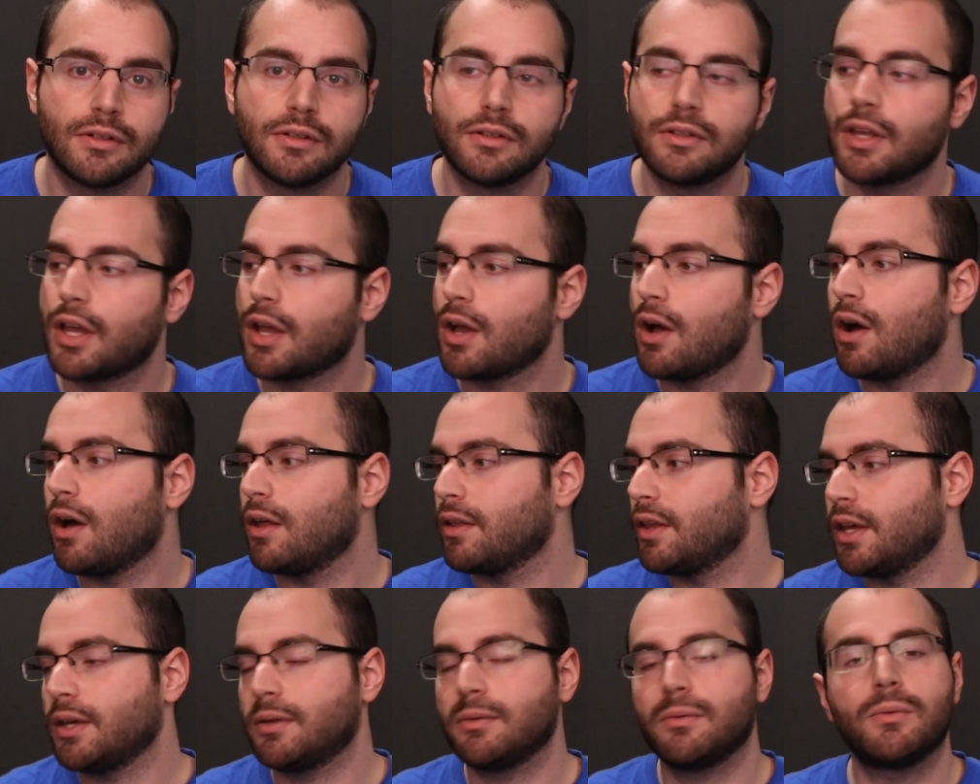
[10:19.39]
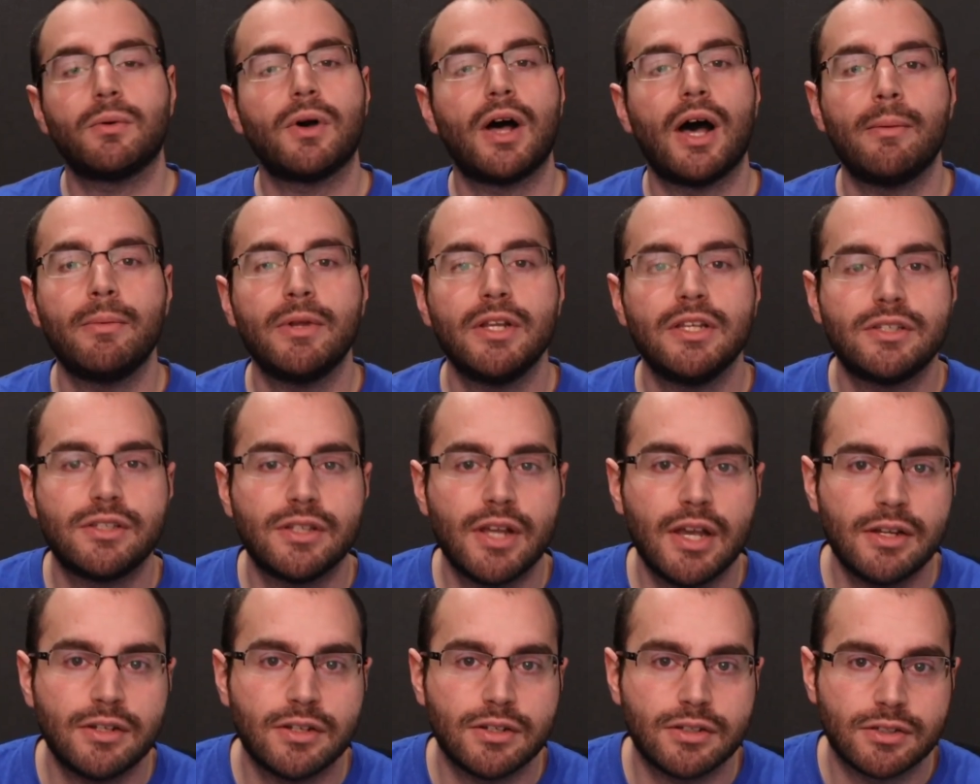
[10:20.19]
Like, oh, like, well, how many
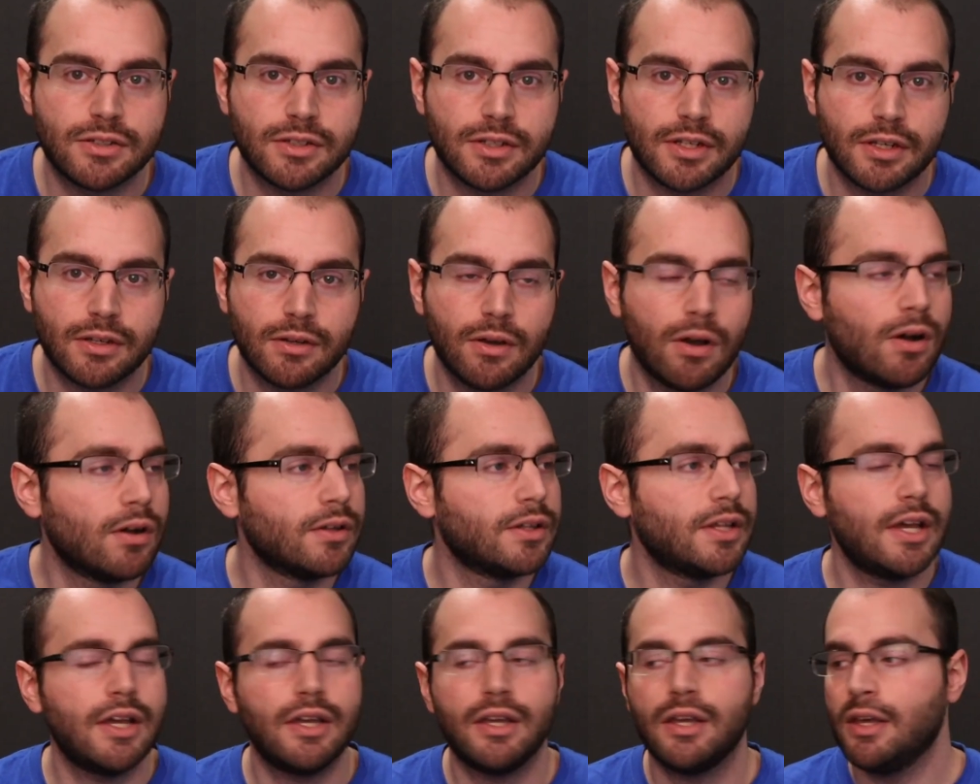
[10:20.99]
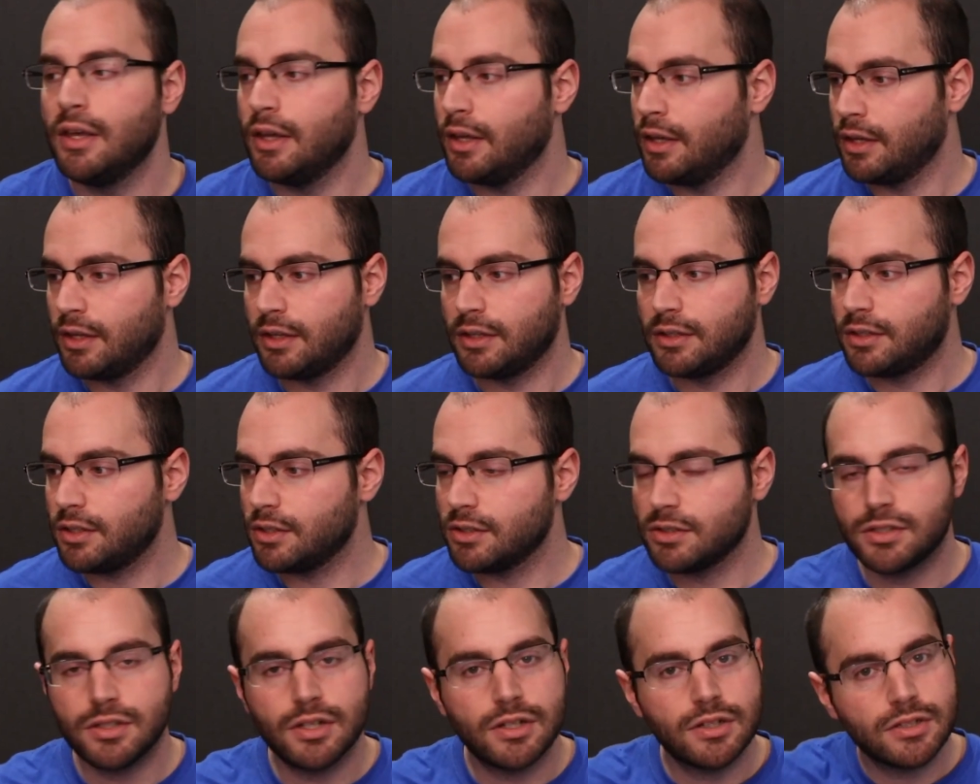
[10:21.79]
stages? Like, oh,
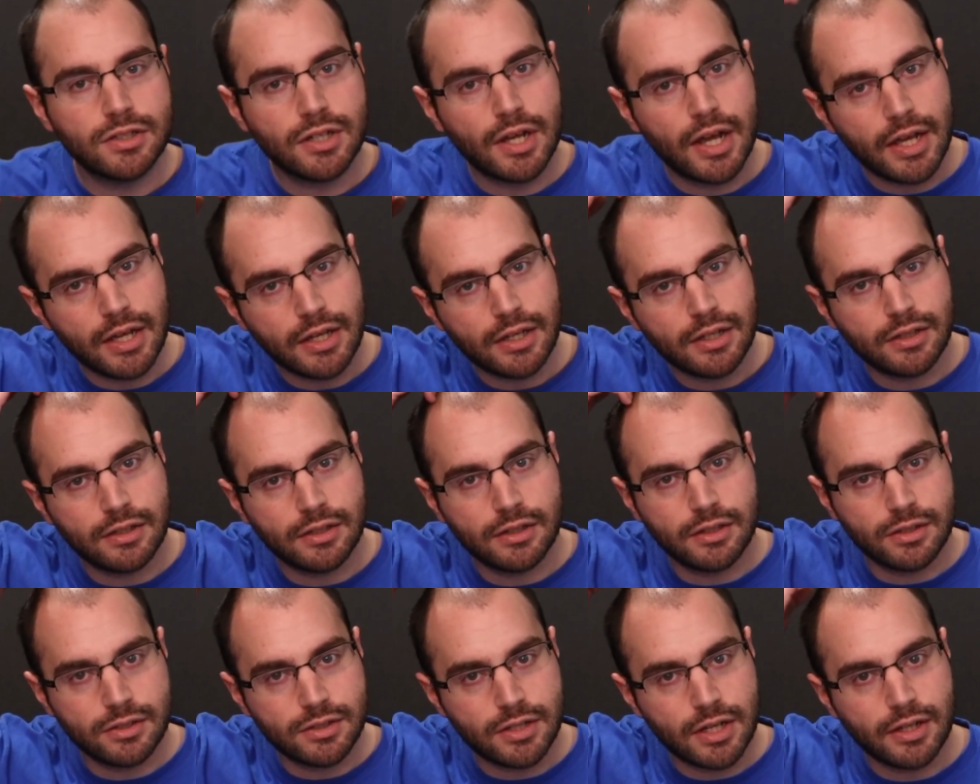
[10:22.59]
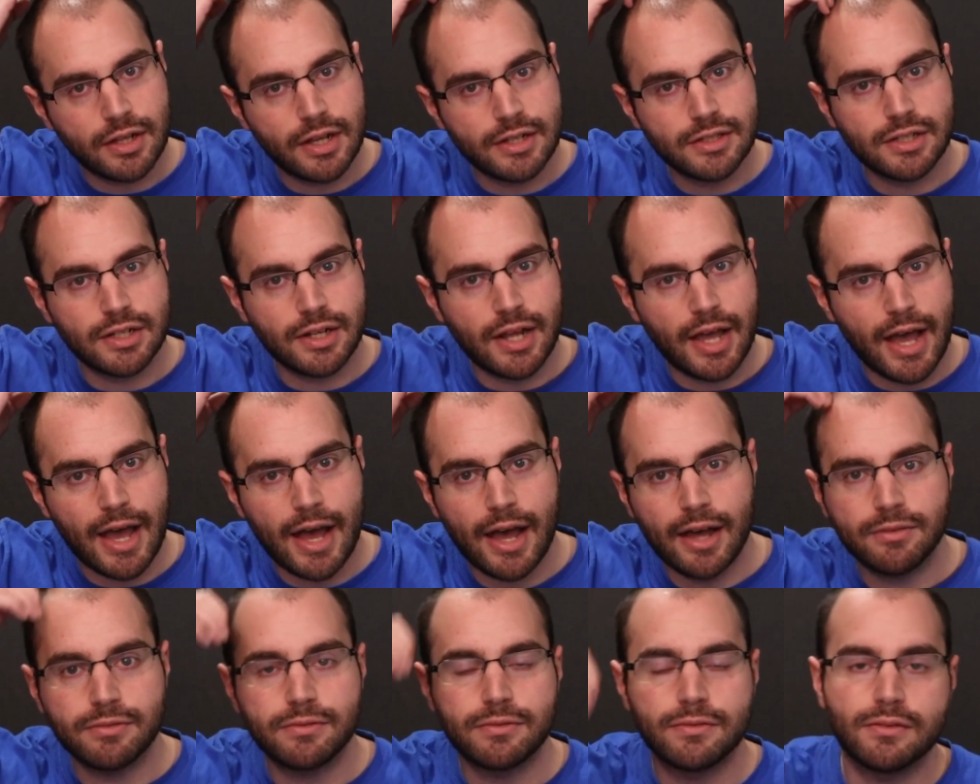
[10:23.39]
there's like less than
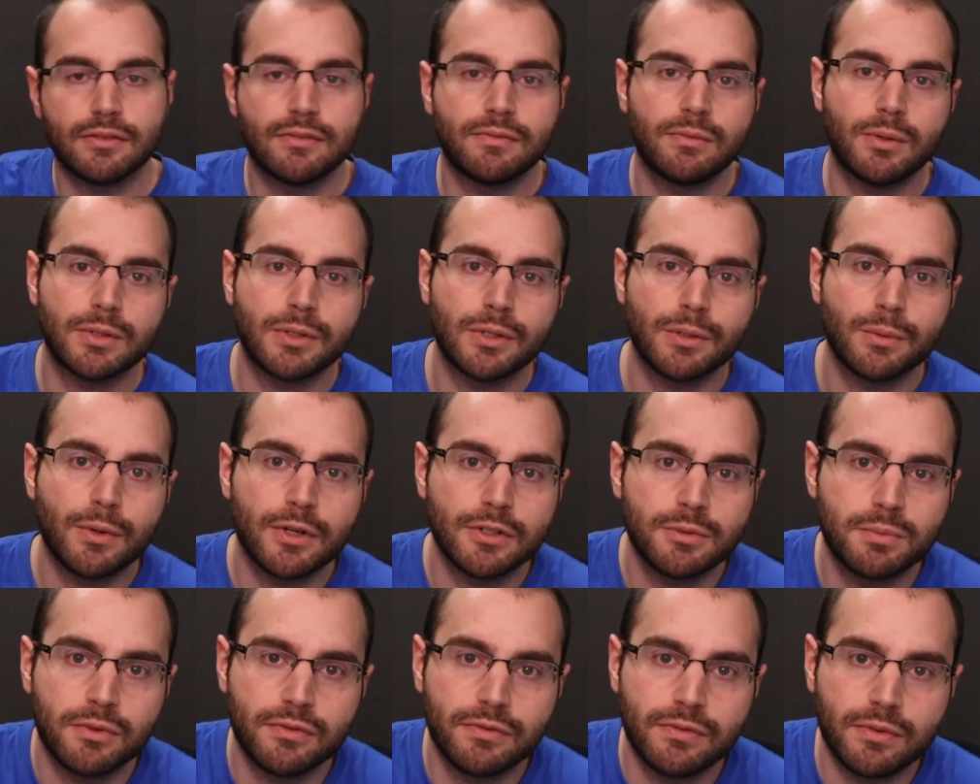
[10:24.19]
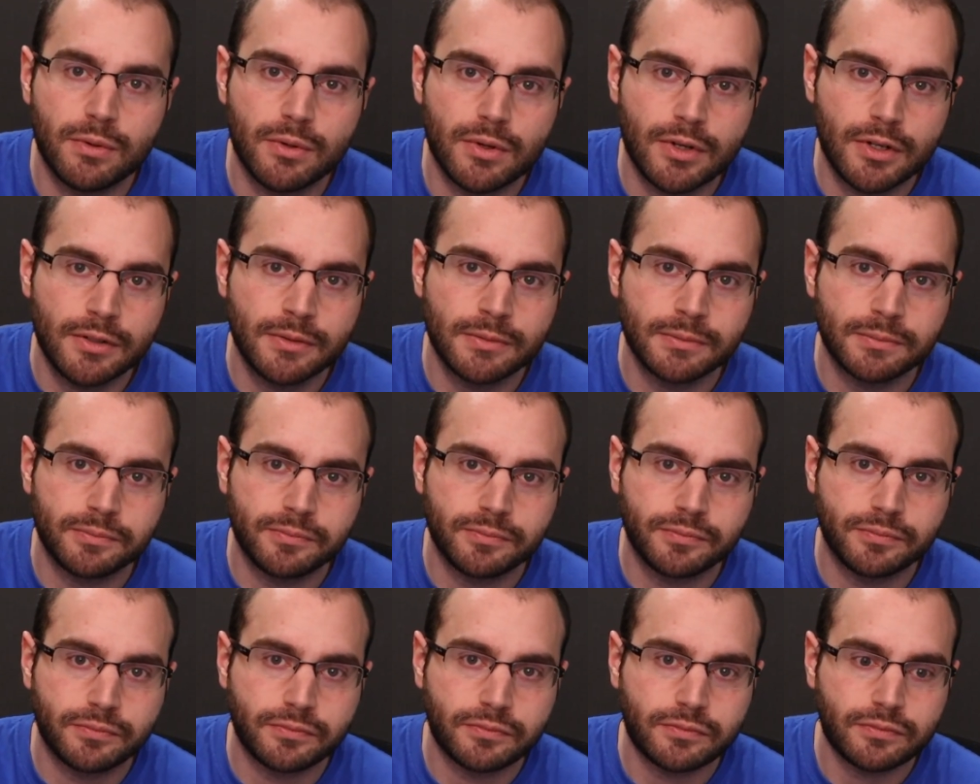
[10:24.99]
half of what there was before.
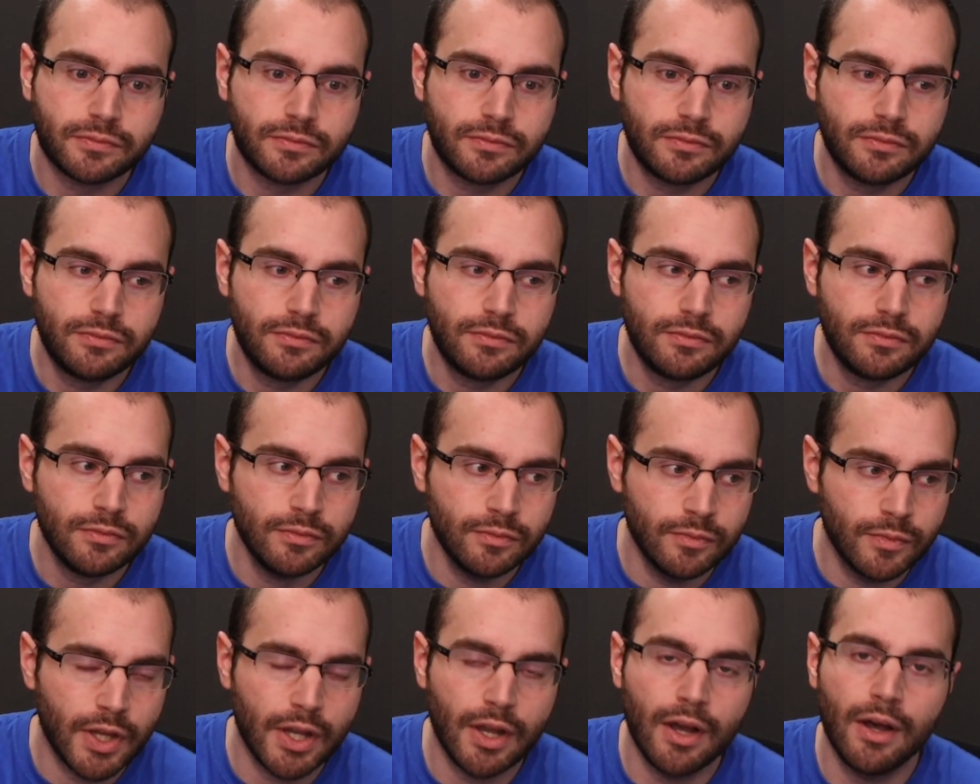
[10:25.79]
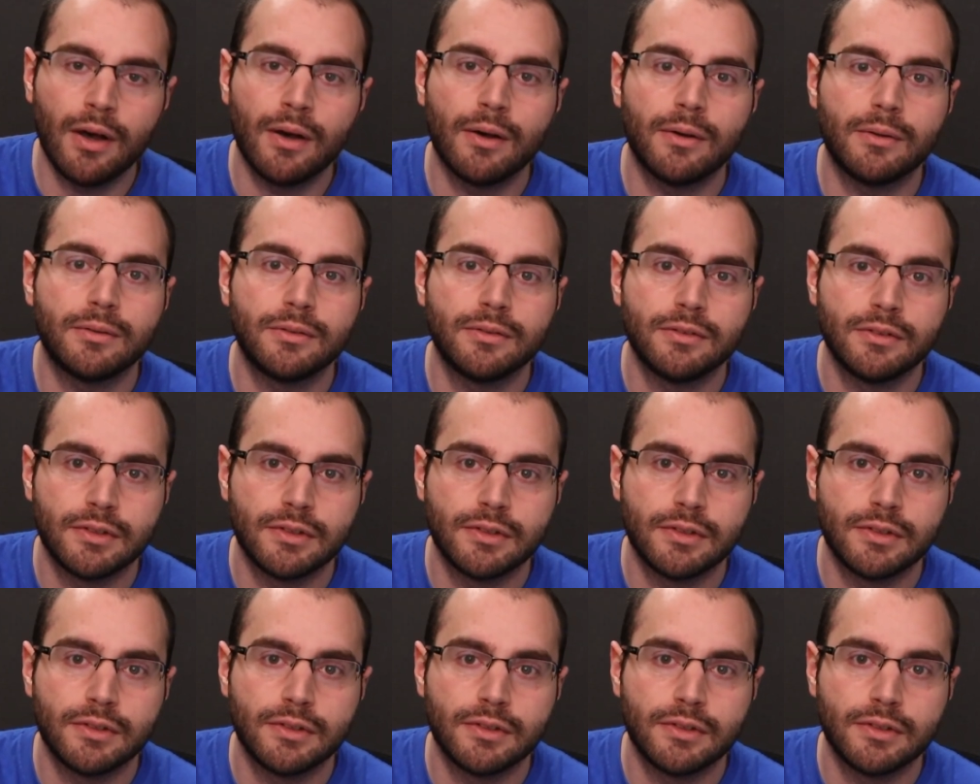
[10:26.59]
Like, oh,